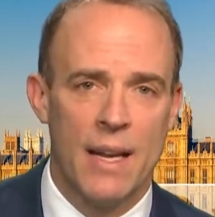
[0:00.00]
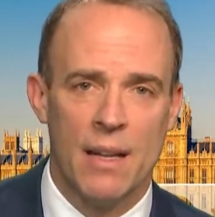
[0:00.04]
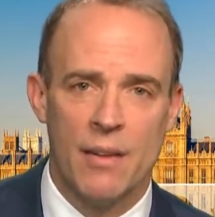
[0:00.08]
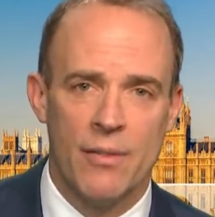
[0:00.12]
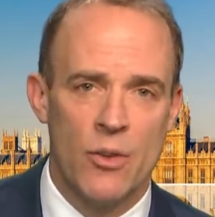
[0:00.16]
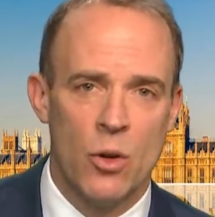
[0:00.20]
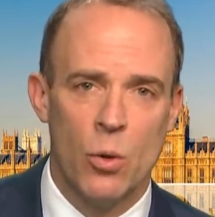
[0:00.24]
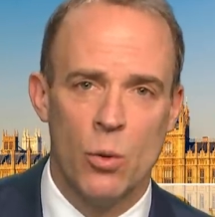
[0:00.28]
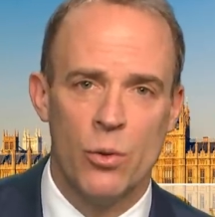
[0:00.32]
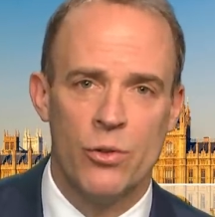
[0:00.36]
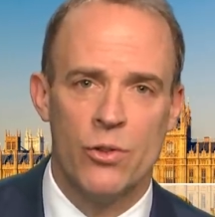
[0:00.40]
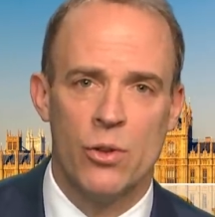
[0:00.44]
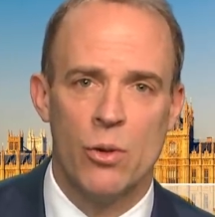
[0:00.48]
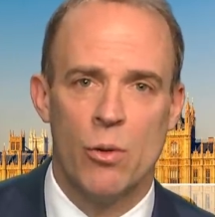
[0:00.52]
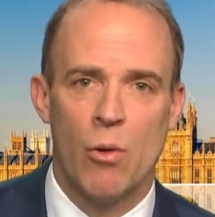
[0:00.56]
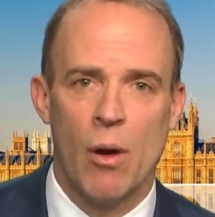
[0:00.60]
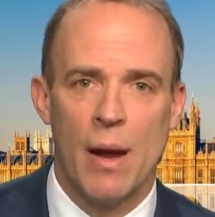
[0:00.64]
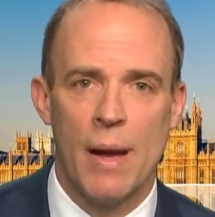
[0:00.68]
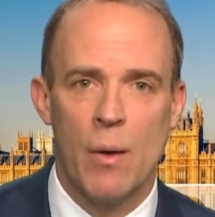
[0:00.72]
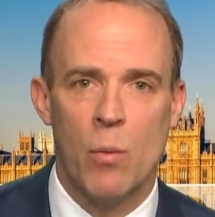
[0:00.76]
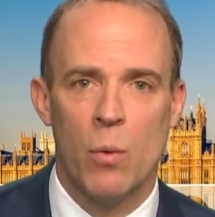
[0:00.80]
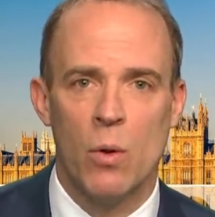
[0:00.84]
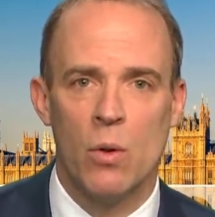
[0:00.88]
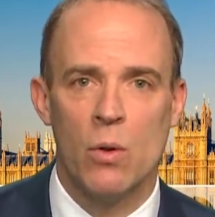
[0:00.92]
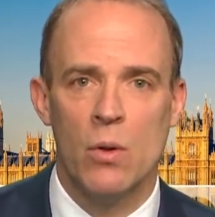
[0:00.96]
And of course, Sue
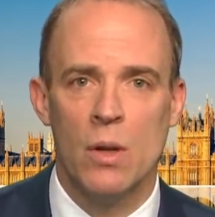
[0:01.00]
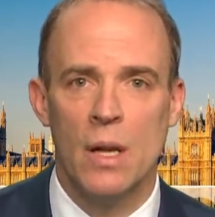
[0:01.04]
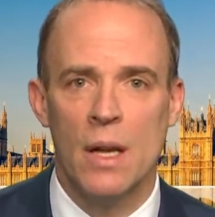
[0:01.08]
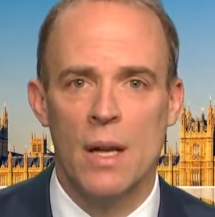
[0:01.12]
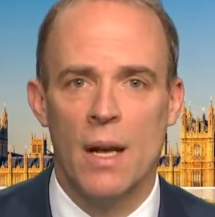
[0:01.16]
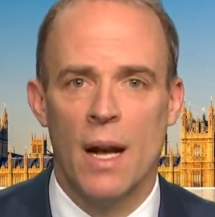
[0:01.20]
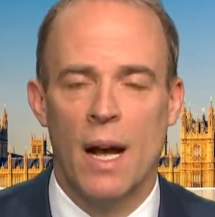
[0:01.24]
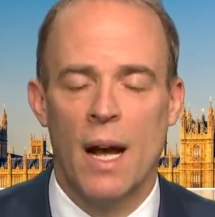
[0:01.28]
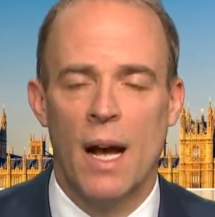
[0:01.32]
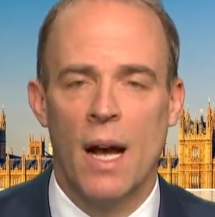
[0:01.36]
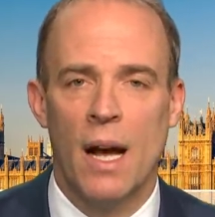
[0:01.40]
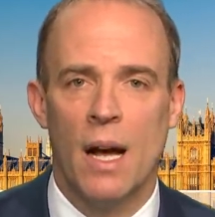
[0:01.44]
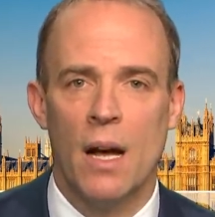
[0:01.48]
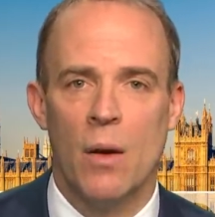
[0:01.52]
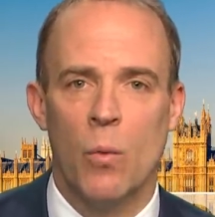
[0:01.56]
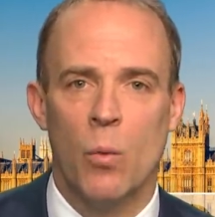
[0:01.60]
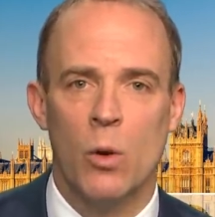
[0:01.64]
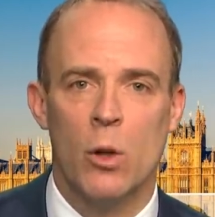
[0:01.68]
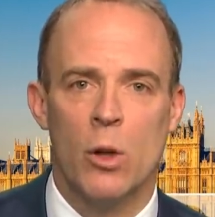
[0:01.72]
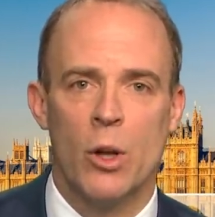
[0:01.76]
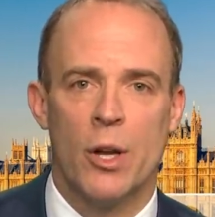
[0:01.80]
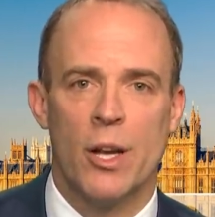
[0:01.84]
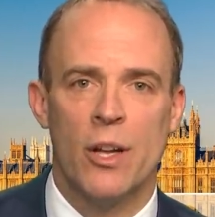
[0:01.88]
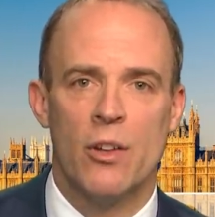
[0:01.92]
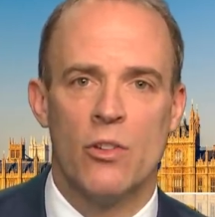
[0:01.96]
Gray will, uh,
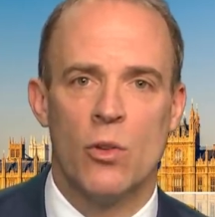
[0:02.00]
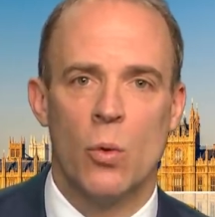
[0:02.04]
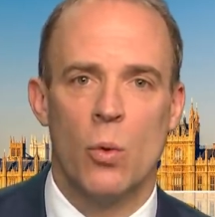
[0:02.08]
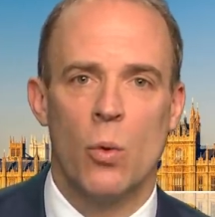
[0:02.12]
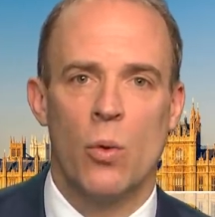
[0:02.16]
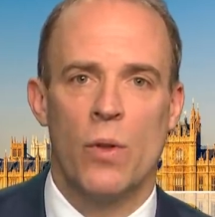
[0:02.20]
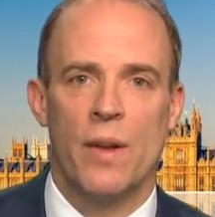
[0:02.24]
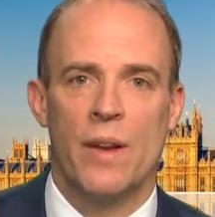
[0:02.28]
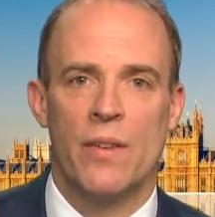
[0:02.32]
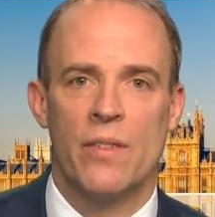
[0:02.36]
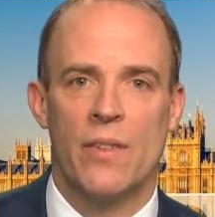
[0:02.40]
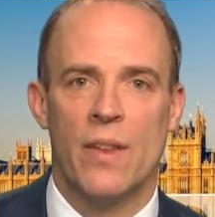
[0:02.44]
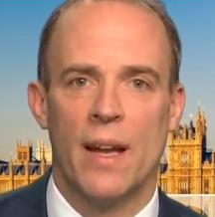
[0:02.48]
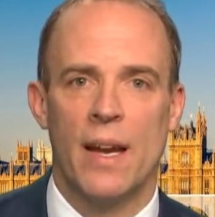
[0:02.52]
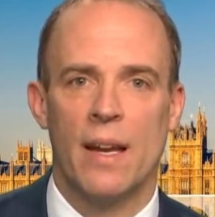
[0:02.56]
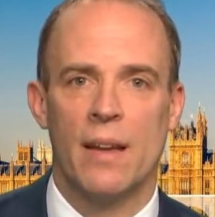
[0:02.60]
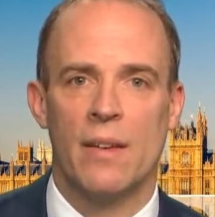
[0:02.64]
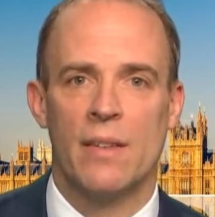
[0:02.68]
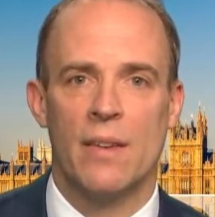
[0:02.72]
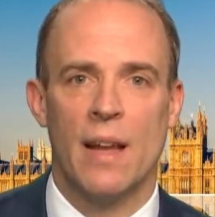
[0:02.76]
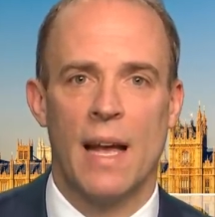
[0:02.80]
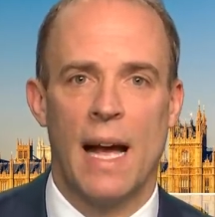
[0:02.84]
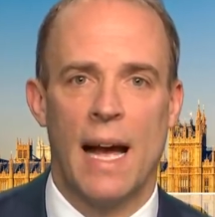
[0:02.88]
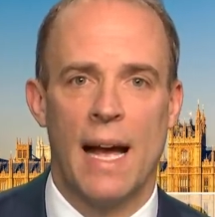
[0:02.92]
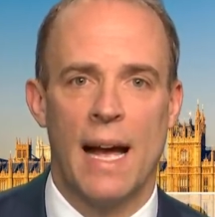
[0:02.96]
will look into all these
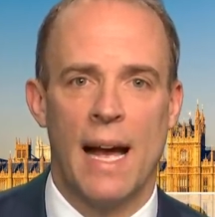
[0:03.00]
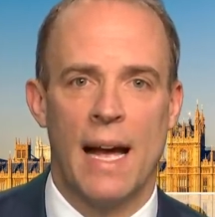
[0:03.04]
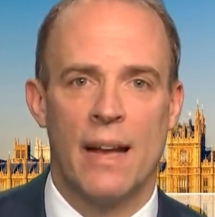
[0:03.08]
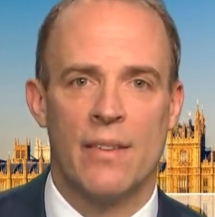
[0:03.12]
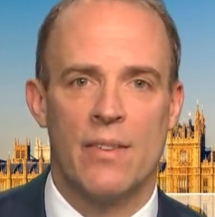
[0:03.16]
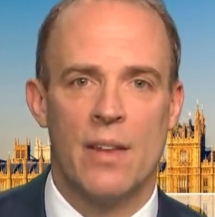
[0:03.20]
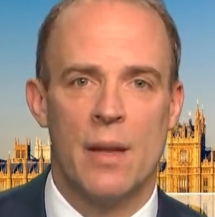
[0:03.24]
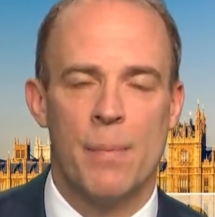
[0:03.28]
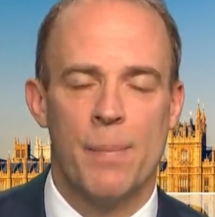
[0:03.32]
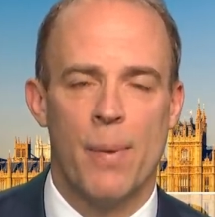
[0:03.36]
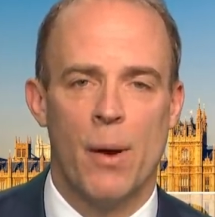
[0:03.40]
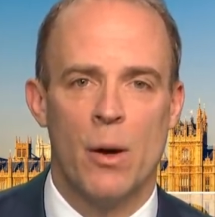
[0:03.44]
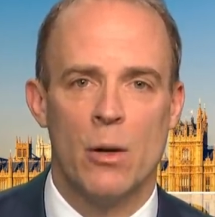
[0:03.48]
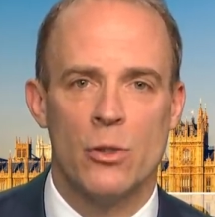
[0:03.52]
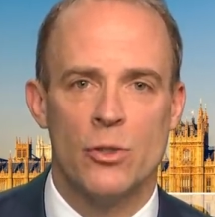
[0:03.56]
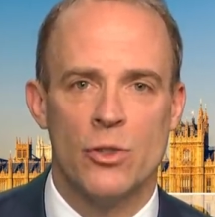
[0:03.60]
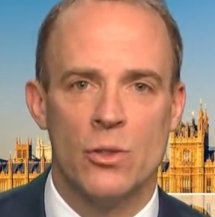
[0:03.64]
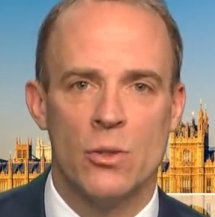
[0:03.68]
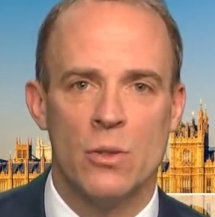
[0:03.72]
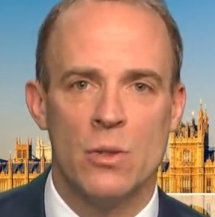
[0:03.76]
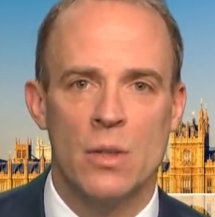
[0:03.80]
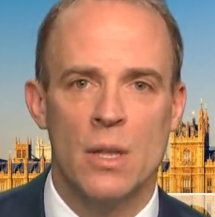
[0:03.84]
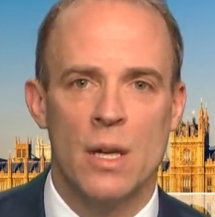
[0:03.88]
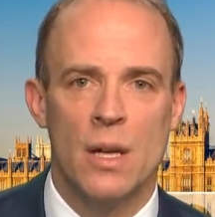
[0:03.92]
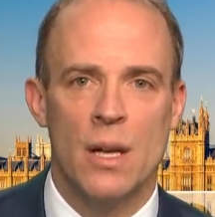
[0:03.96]
things uh, as the
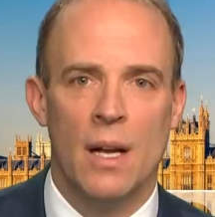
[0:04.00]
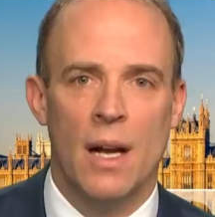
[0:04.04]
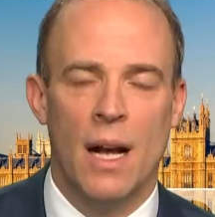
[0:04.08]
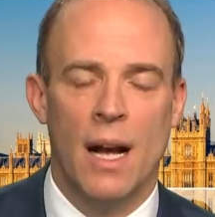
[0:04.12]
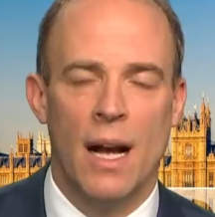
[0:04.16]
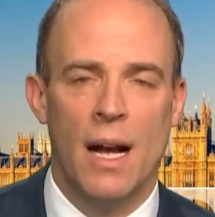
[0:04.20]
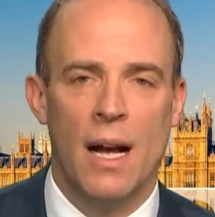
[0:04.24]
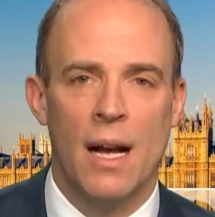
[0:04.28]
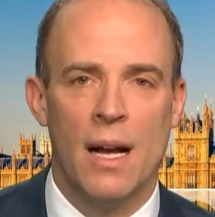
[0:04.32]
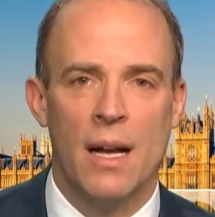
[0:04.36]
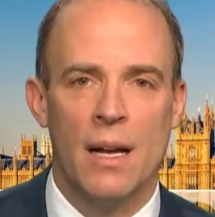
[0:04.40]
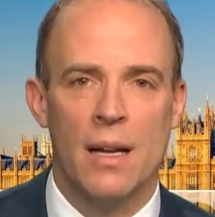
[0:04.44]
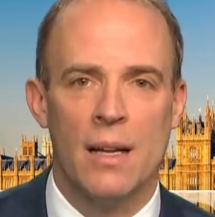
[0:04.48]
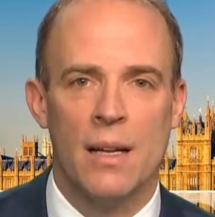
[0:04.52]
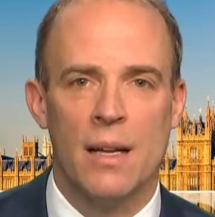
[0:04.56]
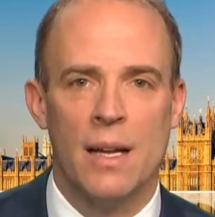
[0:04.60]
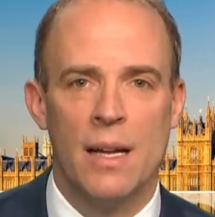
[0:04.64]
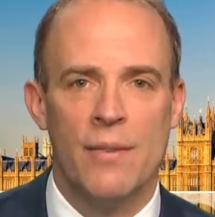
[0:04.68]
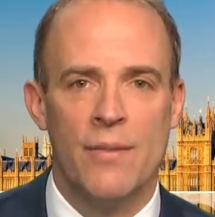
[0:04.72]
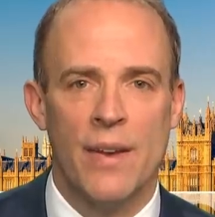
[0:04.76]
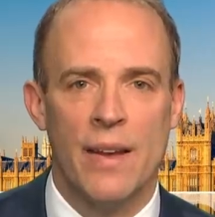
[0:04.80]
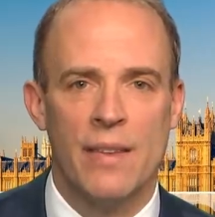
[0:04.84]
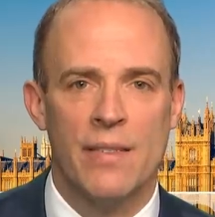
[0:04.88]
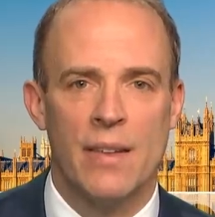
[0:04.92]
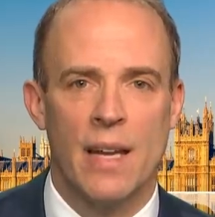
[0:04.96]
impartial uh,
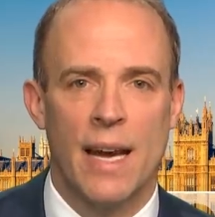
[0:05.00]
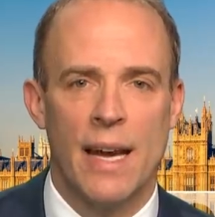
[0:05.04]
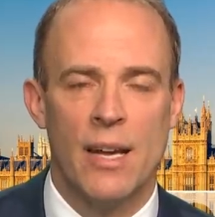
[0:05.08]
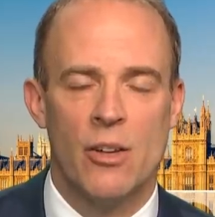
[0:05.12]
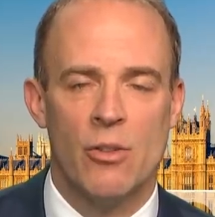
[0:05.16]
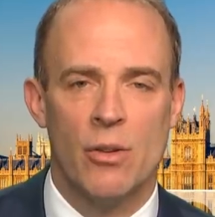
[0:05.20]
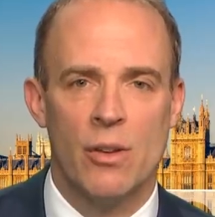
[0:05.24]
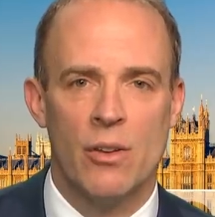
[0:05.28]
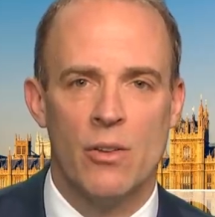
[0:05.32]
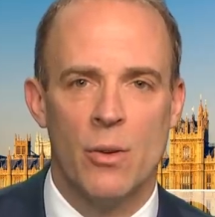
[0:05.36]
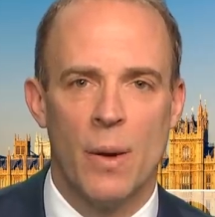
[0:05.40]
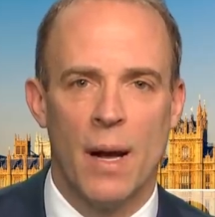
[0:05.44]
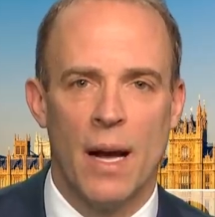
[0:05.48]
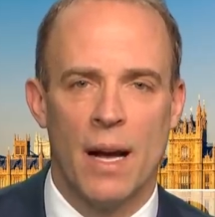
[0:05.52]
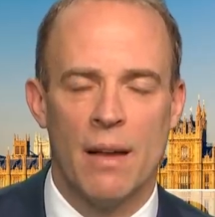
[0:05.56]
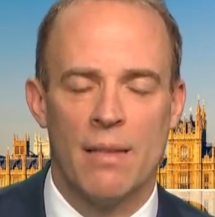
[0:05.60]
investigator into it.